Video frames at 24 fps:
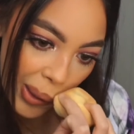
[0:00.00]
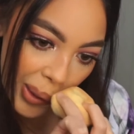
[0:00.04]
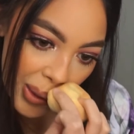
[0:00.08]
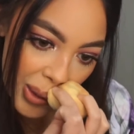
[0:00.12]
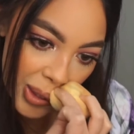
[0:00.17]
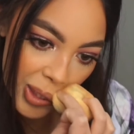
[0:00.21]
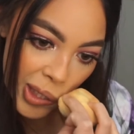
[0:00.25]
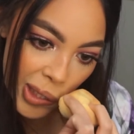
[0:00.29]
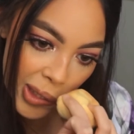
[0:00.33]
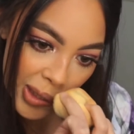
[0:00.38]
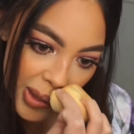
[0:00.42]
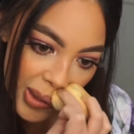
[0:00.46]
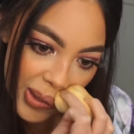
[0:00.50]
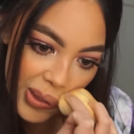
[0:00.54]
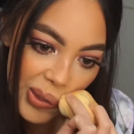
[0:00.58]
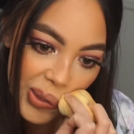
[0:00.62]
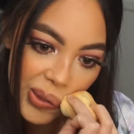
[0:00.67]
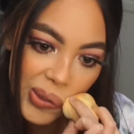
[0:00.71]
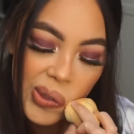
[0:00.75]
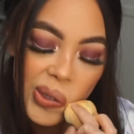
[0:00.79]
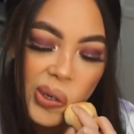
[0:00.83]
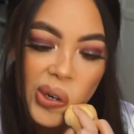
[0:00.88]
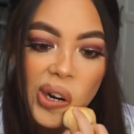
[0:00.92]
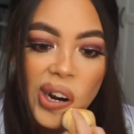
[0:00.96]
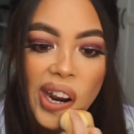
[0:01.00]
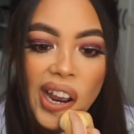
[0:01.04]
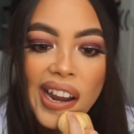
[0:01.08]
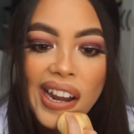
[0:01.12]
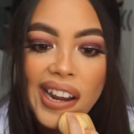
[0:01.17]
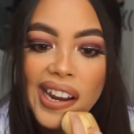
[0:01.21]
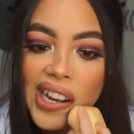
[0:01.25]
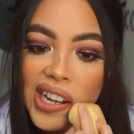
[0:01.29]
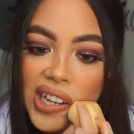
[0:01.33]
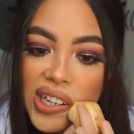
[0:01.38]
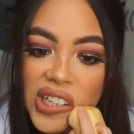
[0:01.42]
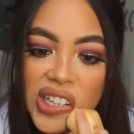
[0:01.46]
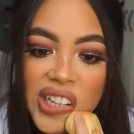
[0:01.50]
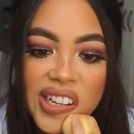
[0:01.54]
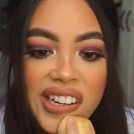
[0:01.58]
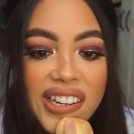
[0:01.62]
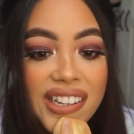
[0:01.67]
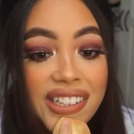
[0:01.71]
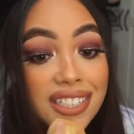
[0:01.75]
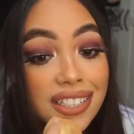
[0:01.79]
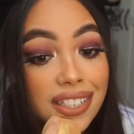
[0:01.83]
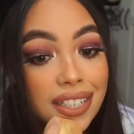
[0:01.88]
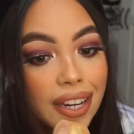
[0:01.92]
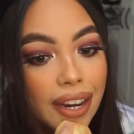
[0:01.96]
She has to go through an
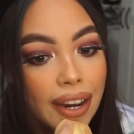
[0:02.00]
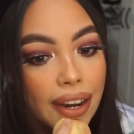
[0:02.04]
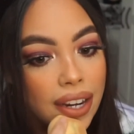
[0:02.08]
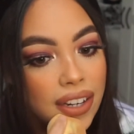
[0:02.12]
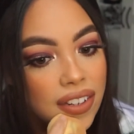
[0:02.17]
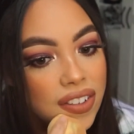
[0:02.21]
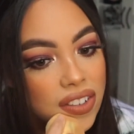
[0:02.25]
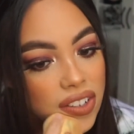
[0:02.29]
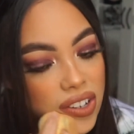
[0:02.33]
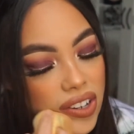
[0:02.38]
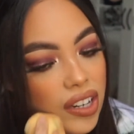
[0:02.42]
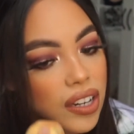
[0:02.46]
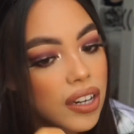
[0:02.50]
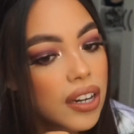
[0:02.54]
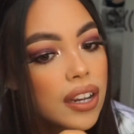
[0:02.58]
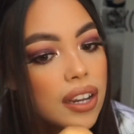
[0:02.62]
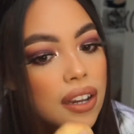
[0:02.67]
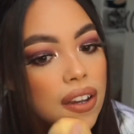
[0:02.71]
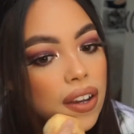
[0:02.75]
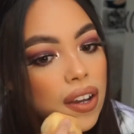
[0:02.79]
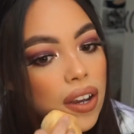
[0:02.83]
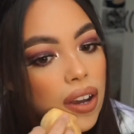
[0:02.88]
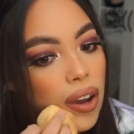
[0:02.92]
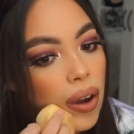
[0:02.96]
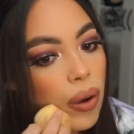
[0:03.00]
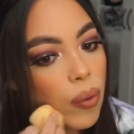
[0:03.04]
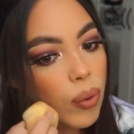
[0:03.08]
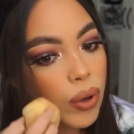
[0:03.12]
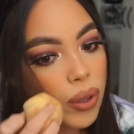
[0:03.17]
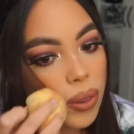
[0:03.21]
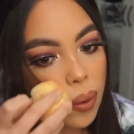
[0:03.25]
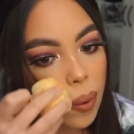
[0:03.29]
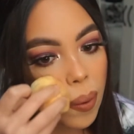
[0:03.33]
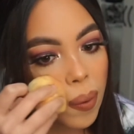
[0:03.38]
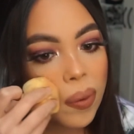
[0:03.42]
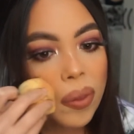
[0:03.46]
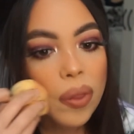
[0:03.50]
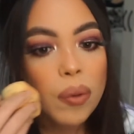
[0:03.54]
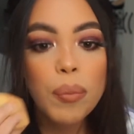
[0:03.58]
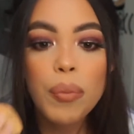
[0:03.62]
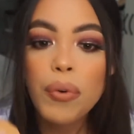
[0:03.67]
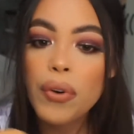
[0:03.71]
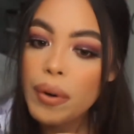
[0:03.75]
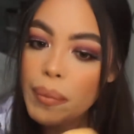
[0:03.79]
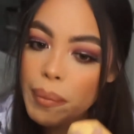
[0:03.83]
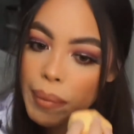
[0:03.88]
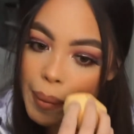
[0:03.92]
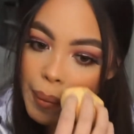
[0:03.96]
initiation with all the
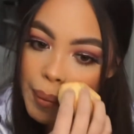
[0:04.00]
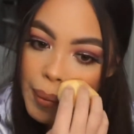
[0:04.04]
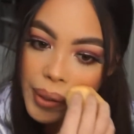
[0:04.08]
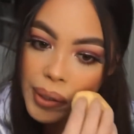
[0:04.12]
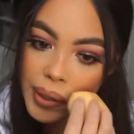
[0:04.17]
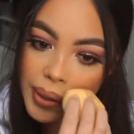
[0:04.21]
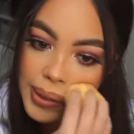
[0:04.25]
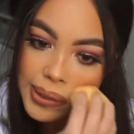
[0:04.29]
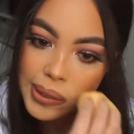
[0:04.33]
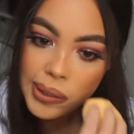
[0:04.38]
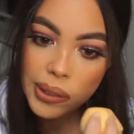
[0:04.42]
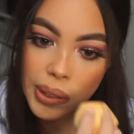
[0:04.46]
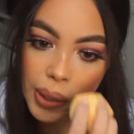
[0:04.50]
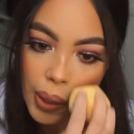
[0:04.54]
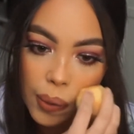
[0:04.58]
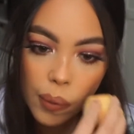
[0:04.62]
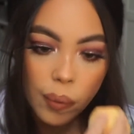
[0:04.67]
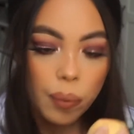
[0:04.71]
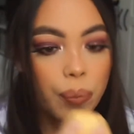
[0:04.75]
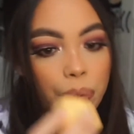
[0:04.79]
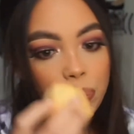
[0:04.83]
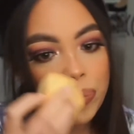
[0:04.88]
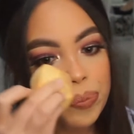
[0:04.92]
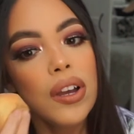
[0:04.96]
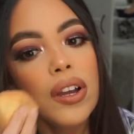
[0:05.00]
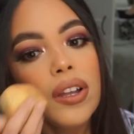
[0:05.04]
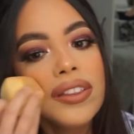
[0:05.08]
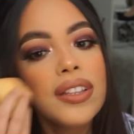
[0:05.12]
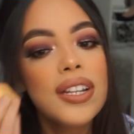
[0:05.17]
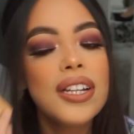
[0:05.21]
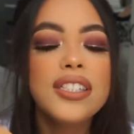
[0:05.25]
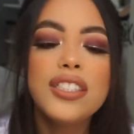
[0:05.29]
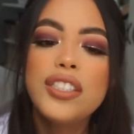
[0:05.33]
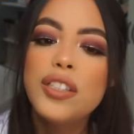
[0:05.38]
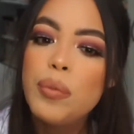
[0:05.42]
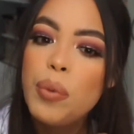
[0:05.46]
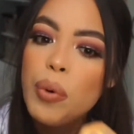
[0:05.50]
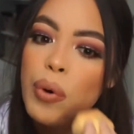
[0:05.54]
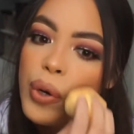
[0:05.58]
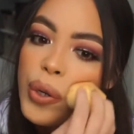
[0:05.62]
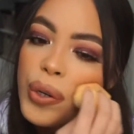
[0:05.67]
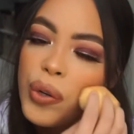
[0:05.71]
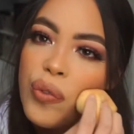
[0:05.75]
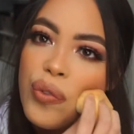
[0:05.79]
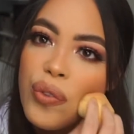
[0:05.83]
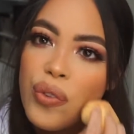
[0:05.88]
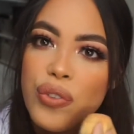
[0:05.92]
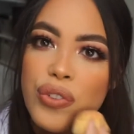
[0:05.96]
board members. So that's the point
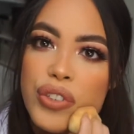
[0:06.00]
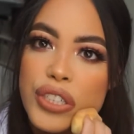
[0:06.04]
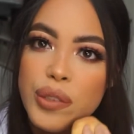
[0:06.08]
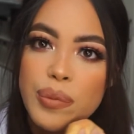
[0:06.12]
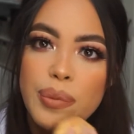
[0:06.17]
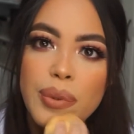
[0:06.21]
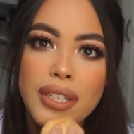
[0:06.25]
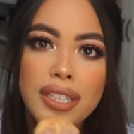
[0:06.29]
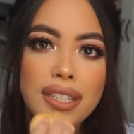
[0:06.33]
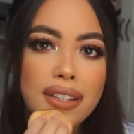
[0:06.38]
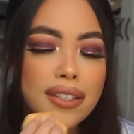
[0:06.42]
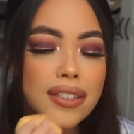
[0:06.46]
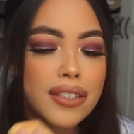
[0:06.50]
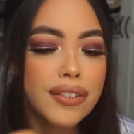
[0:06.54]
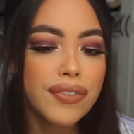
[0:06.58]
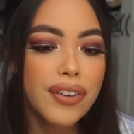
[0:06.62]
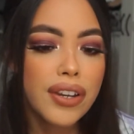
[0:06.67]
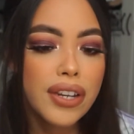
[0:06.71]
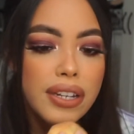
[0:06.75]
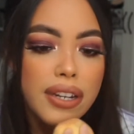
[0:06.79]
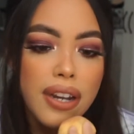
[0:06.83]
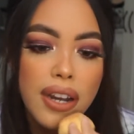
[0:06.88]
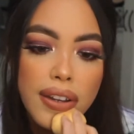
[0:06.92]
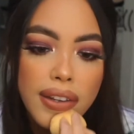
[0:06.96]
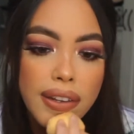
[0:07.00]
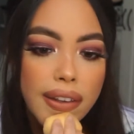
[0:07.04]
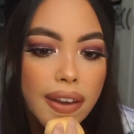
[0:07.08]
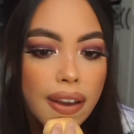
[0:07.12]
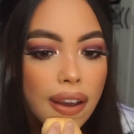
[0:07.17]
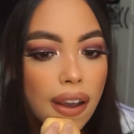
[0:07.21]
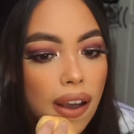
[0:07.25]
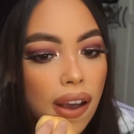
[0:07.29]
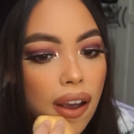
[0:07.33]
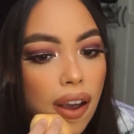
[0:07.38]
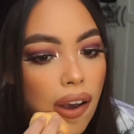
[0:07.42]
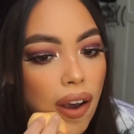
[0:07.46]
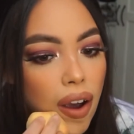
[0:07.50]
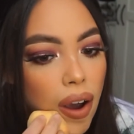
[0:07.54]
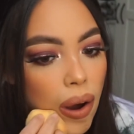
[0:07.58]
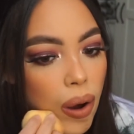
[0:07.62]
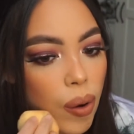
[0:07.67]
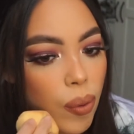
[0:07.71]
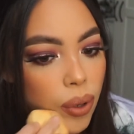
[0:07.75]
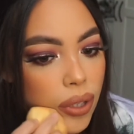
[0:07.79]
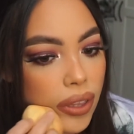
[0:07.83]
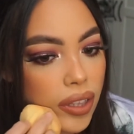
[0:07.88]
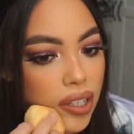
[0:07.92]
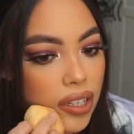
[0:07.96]
of the first book, like to find out like
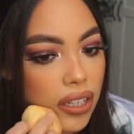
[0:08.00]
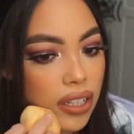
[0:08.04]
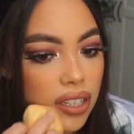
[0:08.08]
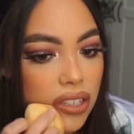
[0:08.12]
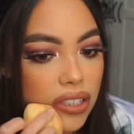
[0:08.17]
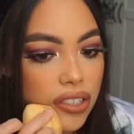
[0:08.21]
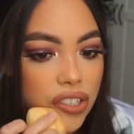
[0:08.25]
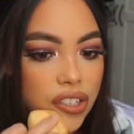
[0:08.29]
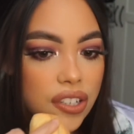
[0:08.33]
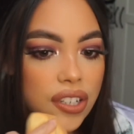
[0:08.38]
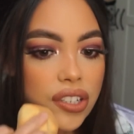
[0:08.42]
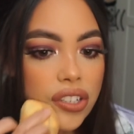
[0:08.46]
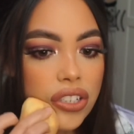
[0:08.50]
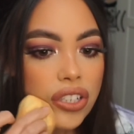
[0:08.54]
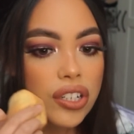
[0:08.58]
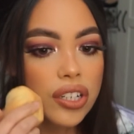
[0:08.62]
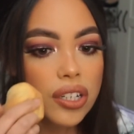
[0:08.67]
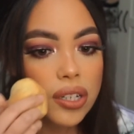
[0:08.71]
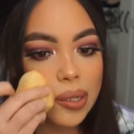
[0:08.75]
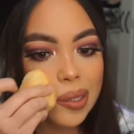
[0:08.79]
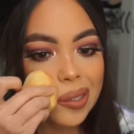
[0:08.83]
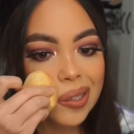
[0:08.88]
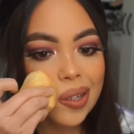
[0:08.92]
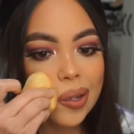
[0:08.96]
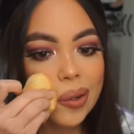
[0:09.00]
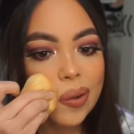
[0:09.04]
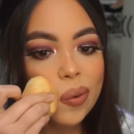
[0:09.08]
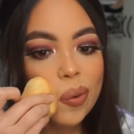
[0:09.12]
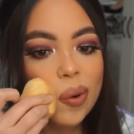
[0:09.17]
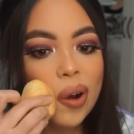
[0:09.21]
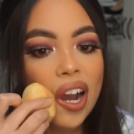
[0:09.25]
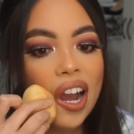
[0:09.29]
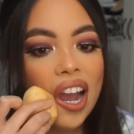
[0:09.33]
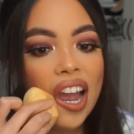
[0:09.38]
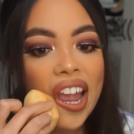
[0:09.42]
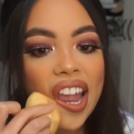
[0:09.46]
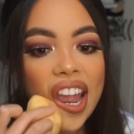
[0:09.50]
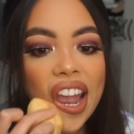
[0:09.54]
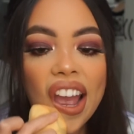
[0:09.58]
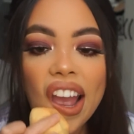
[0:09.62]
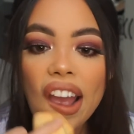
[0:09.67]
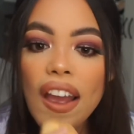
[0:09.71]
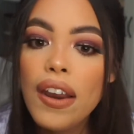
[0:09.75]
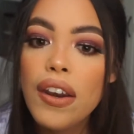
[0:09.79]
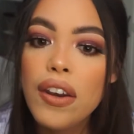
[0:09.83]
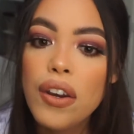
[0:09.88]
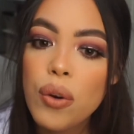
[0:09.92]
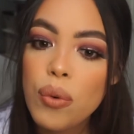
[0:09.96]
what the initiation is and why
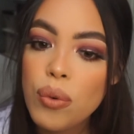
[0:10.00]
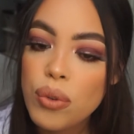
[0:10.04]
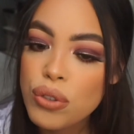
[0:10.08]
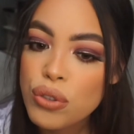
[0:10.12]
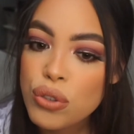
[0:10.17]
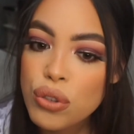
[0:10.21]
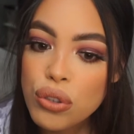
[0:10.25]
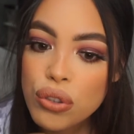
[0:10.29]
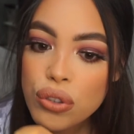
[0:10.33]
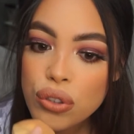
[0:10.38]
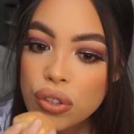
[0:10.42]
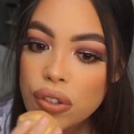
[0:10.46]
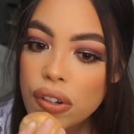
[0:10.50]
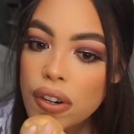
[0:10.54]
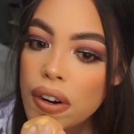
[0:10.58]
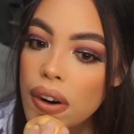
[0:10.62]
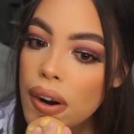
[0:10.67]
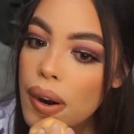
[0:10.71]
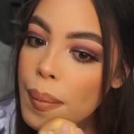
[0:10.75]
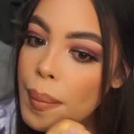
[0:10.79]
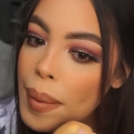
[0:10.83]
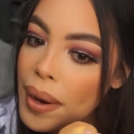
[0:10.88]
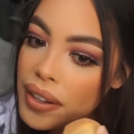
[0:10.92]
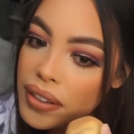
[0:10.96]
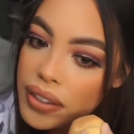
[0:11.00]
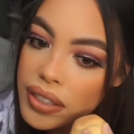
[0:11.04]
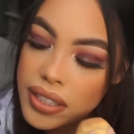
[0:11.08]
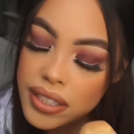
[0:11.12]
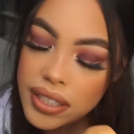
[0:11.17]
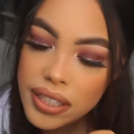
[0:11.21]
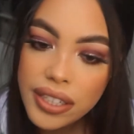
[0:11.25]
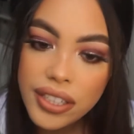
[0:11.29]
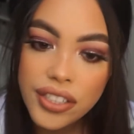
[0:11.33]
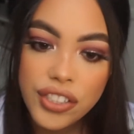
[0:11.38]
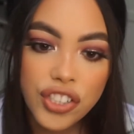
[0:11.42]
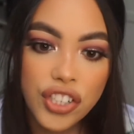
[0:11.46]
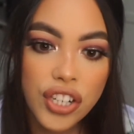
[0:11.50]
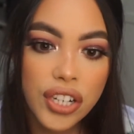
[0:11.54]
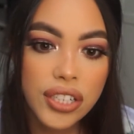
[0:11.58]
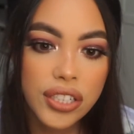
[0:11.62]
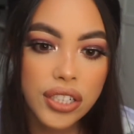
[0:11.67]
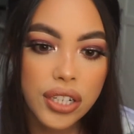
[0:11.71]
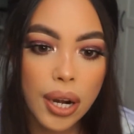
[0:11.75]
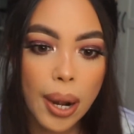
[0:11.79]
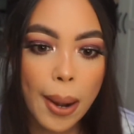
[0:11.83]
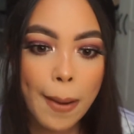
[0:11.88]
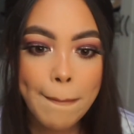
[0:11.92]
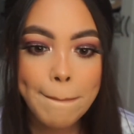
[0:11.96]
no one told her about this
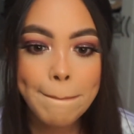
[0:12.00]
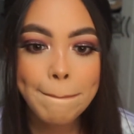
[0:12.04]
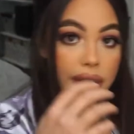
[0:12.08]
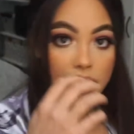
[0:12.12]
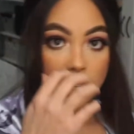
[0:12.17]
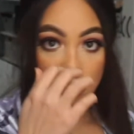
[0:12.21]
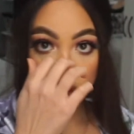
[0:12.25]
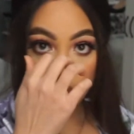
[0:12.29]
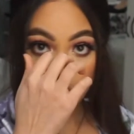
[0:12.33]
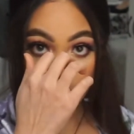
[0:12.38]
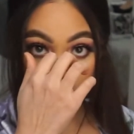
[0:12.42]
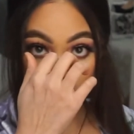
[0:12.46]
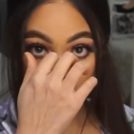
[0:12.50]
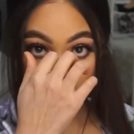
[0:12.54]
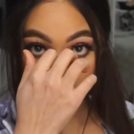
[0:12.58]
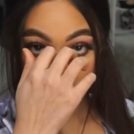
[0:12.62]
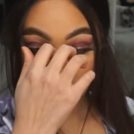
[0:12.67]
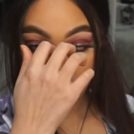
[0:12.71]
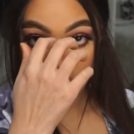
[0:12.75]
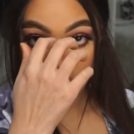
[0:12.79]
initiation. Then you move on to